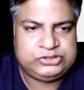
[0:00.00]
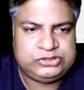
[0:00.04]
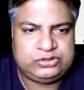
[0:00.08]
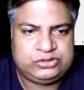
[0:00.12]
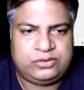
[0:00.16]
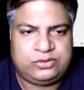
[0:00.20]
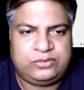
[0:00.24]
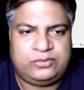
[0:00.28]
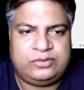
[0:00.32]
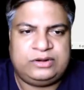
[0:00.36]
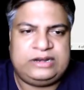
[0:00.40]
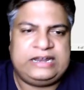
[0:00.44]

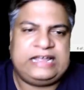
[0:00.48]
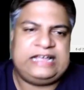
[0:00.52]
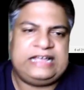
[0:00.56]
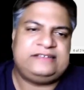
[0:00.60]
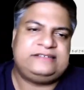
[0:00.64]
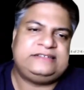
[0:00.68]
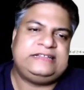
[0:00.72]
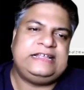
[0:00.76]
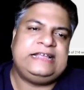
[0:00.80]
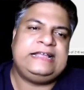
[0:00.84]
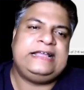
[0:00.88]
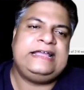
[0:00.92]
So
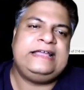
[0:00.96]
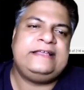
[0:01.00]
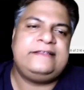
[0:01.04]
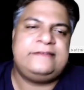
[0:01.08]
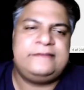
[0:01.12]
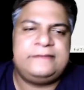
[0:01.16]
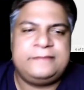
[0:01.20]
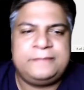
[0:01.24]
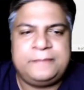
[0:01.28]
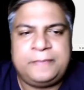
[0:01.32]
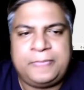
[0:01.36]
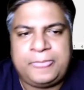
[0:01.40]
last thing
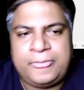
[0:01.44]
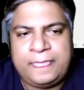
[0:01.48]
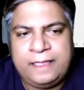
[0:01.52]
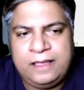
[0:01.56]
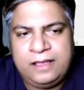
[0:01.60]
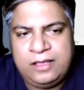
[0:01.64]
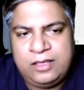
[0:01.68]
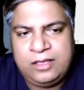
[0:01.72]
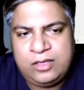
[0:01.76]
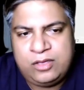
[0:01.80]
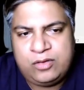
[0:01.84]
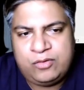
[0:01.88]
is
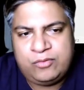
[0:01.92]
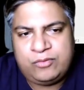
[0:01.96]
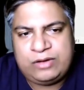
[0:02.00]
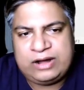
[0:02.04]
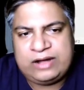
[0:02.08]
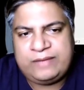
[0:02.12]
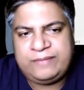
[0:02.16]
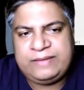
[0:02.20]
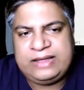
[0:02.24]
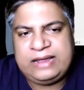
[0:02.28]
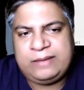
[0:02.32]
what